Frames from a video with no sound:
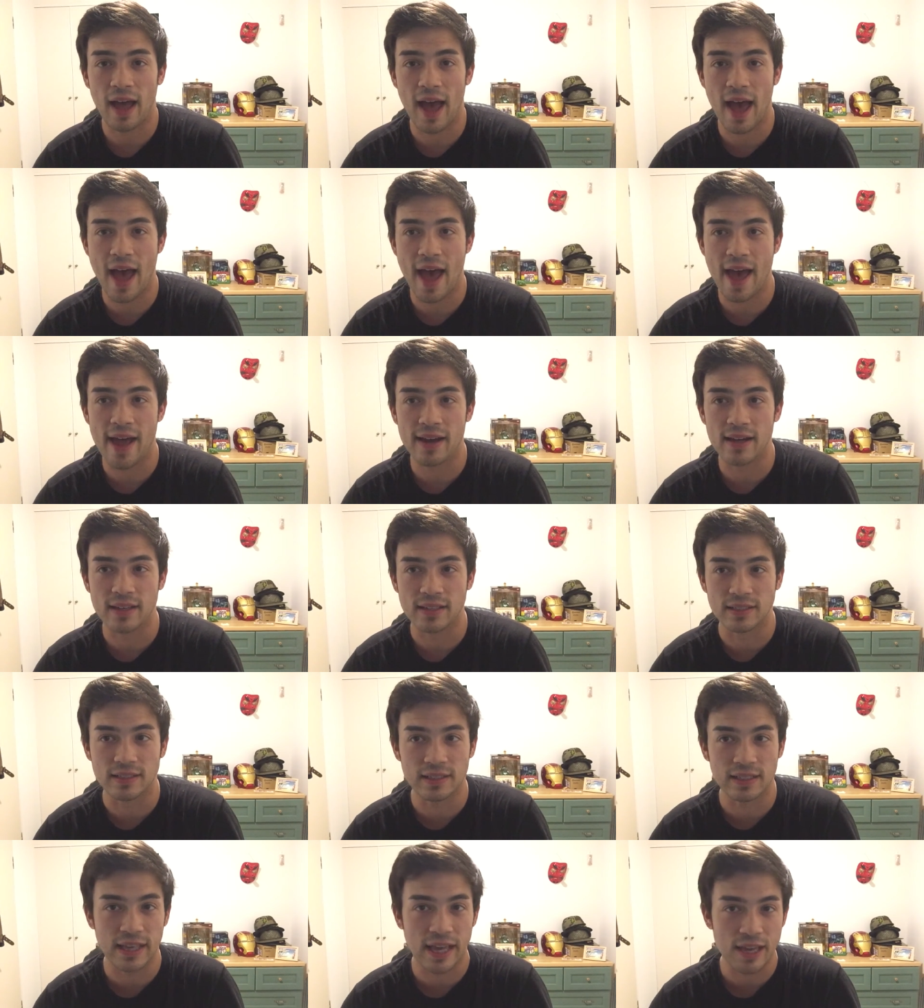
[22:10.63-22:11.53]

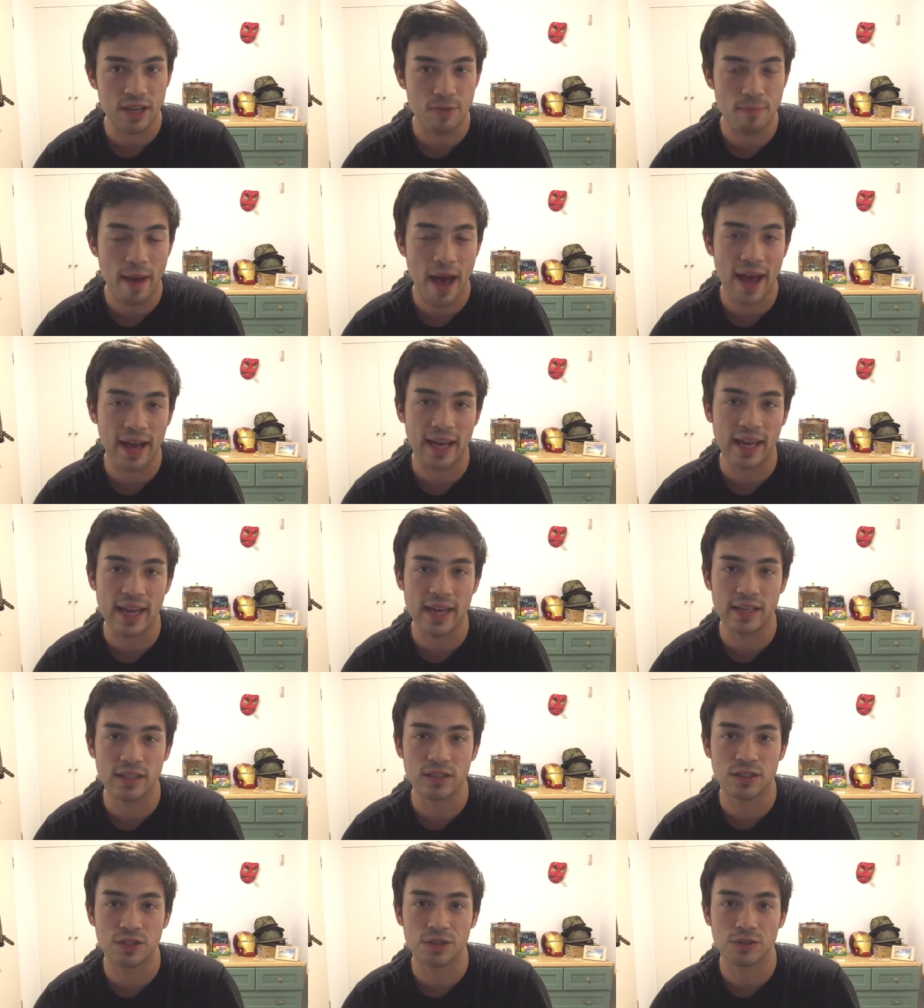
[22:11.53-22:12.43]
and get you back
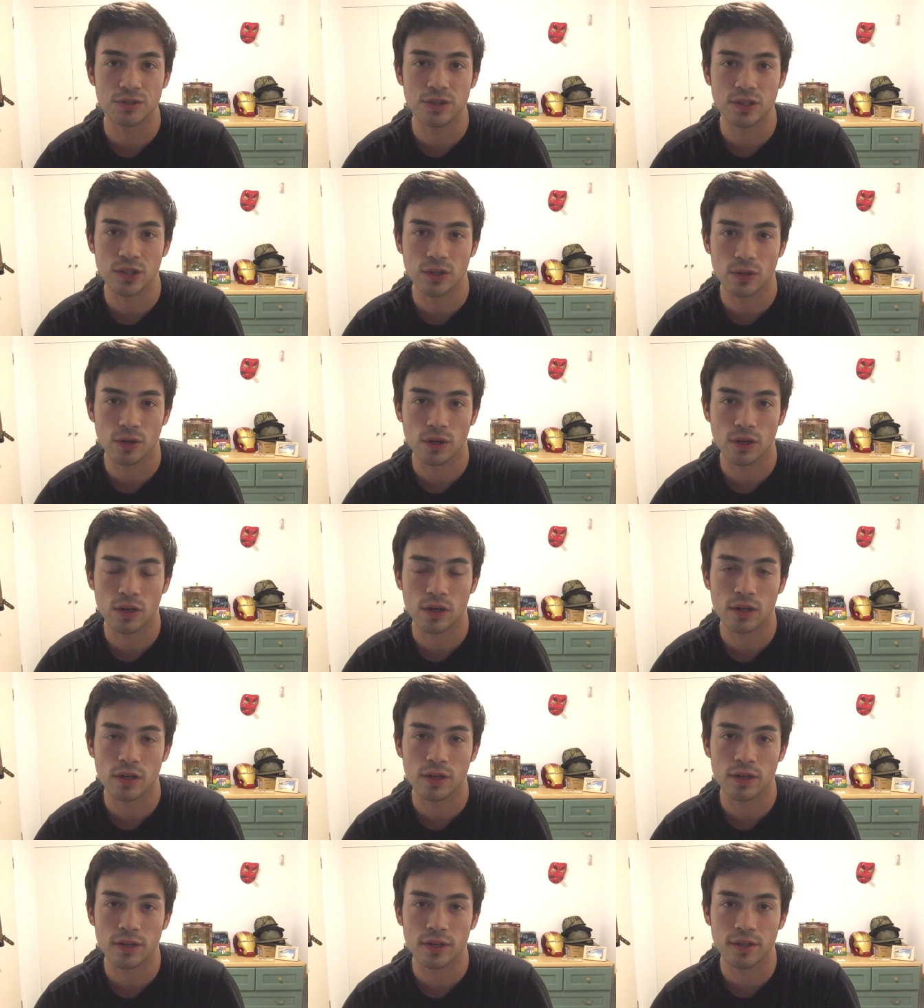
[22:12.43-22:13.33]
into
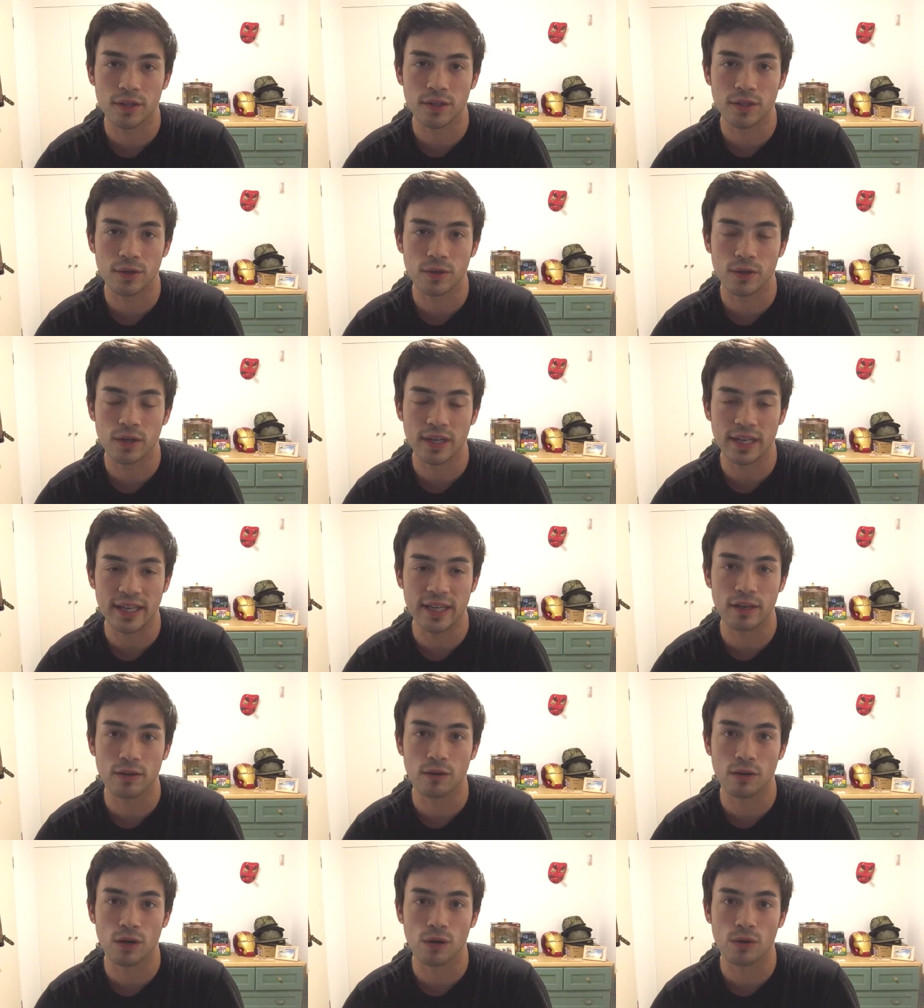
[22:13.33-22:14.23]
your your
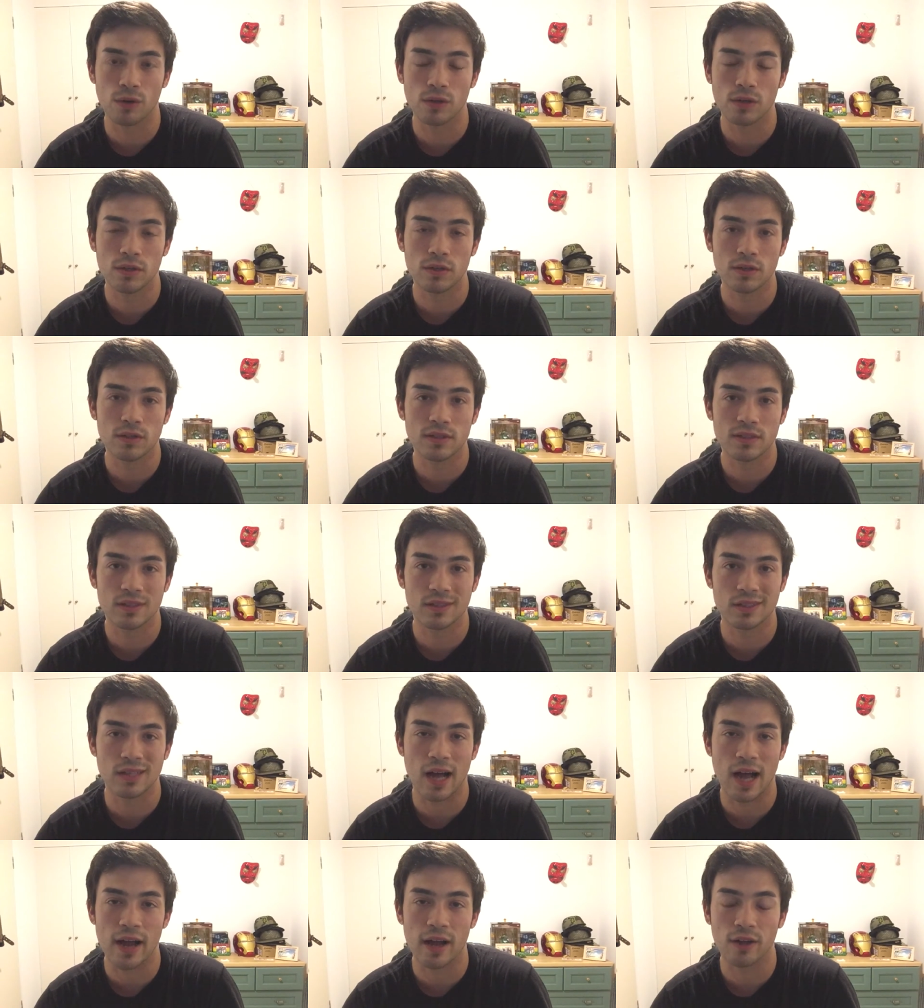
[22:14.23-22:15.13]
hero
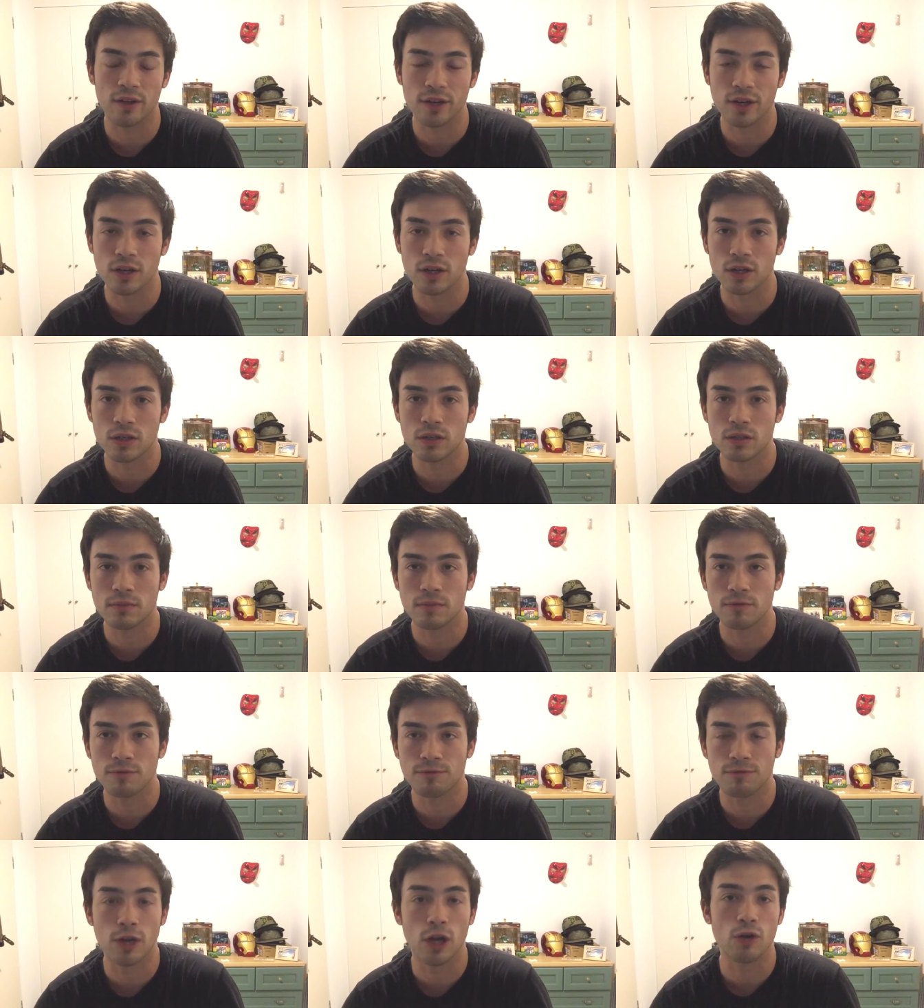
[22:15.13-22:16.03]
style your
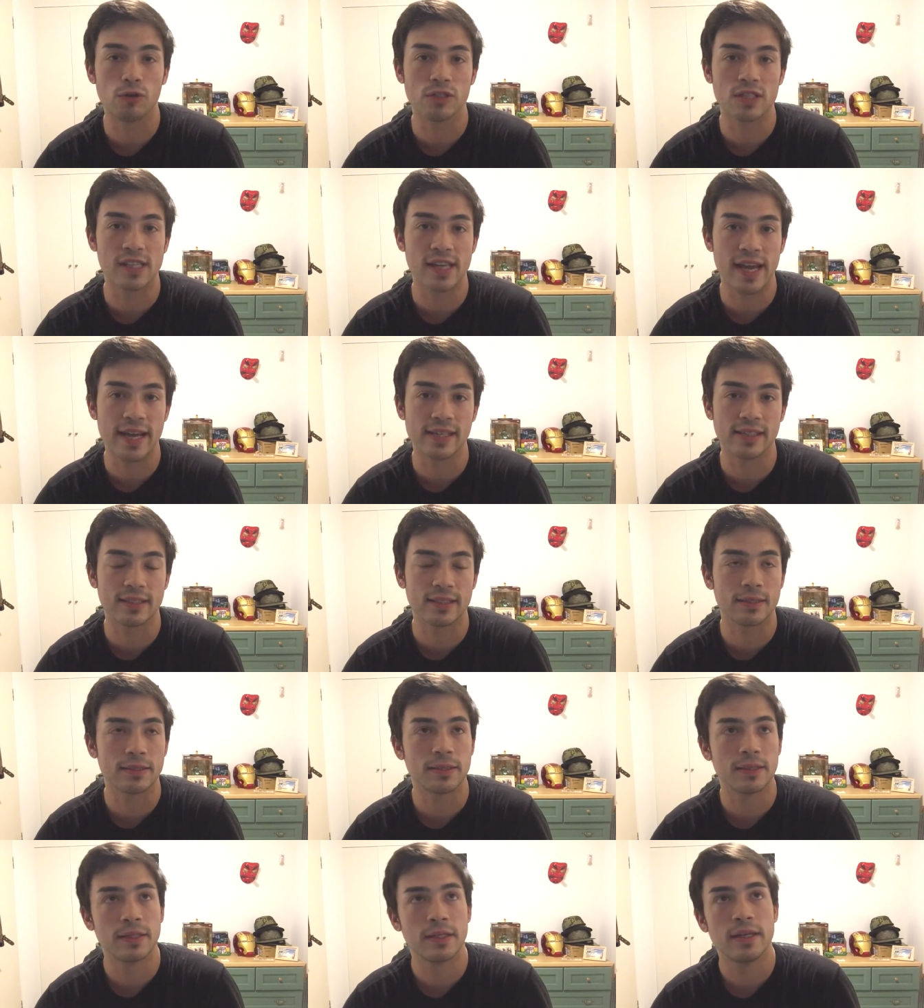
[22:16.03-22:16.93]
flow state
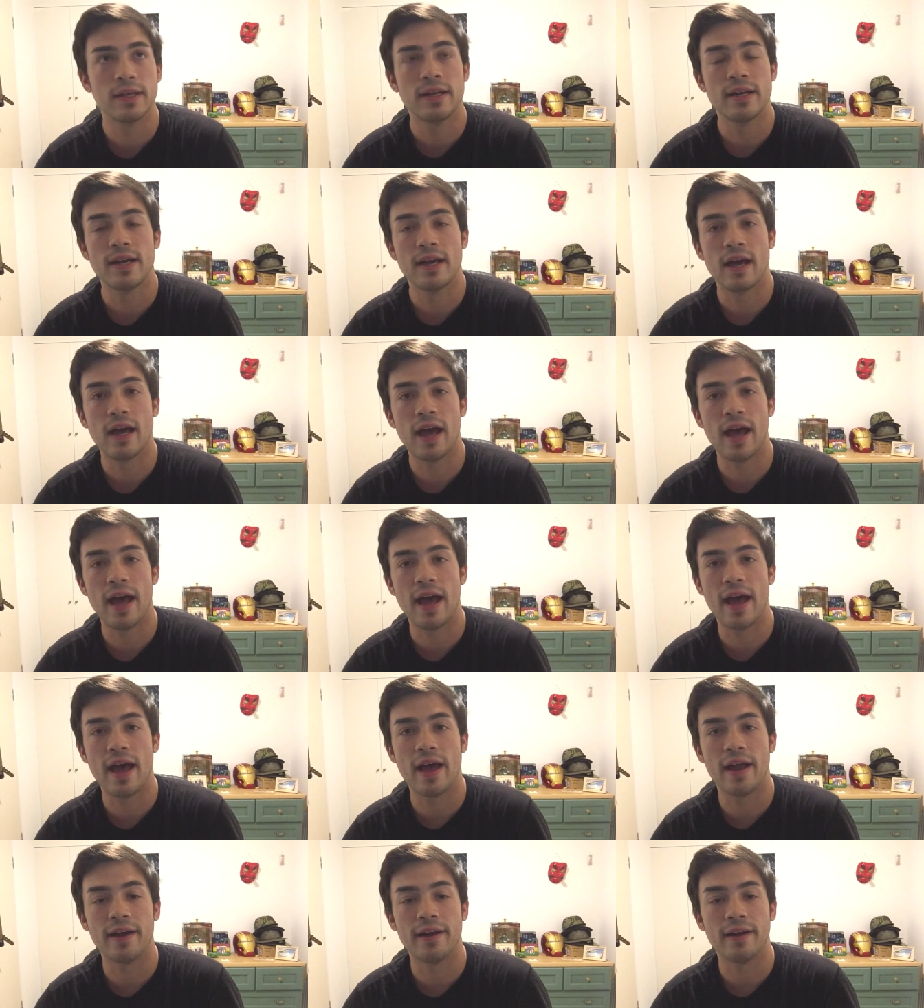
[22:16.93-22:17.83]

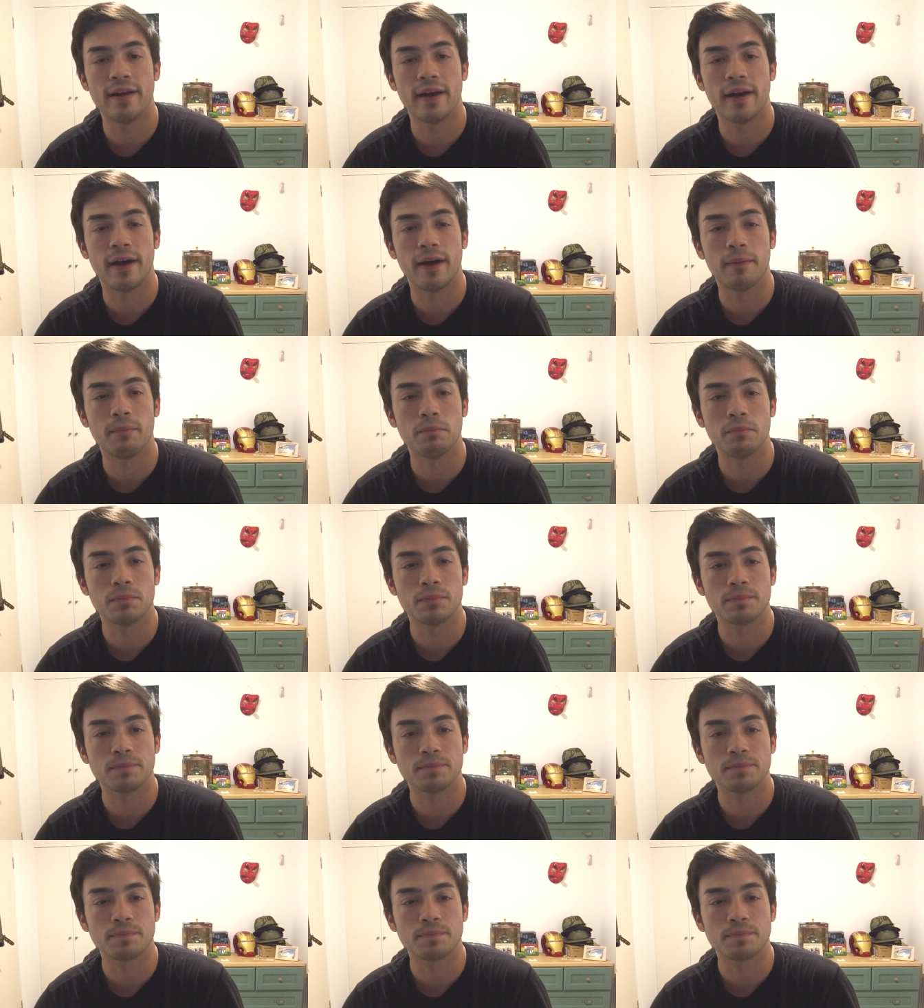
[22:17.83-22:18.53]
and um,